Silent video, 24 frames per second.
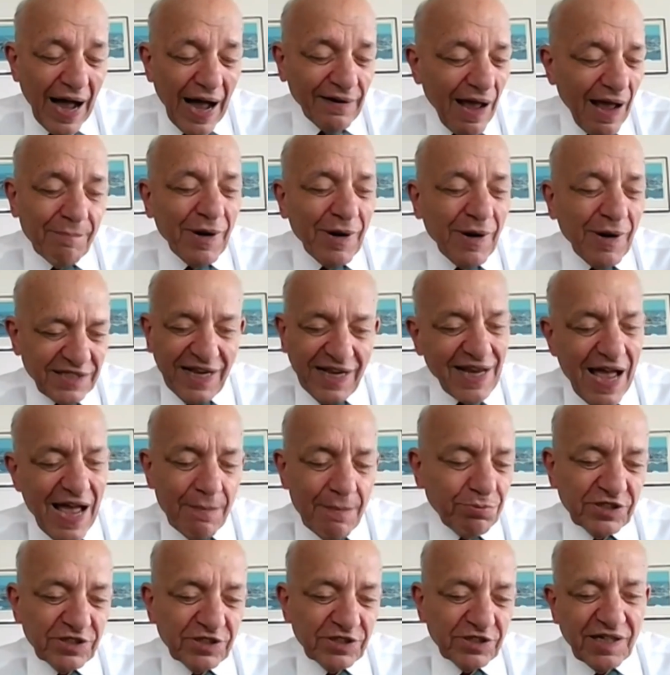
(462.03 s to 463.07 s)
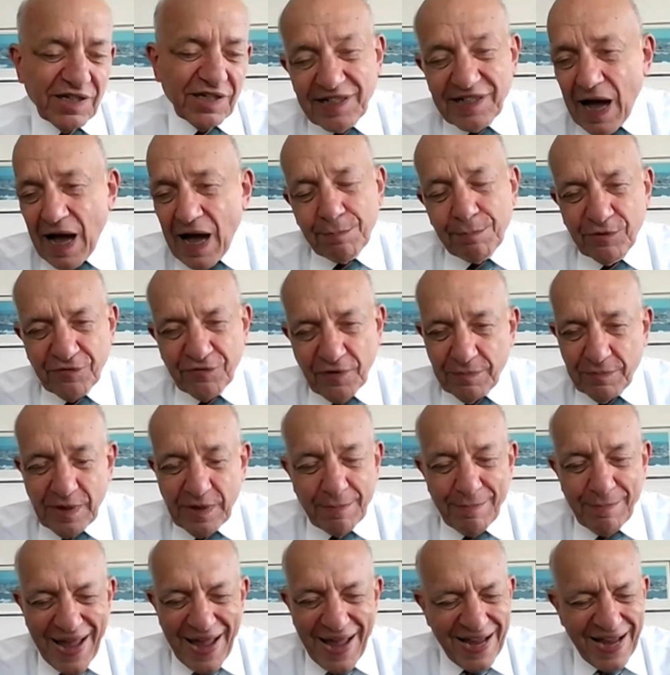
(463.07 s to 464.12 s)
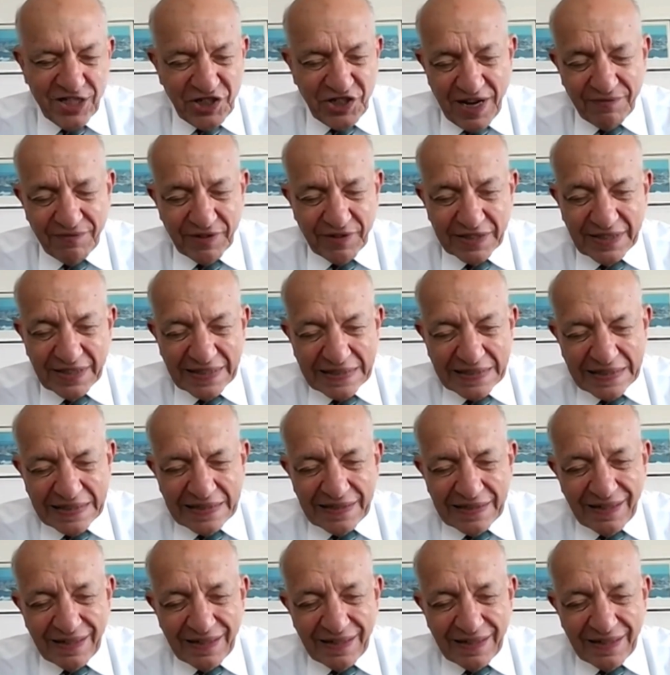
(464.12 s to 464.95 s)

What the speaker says: I'm not saying Apple is going to topple from the Mag 7.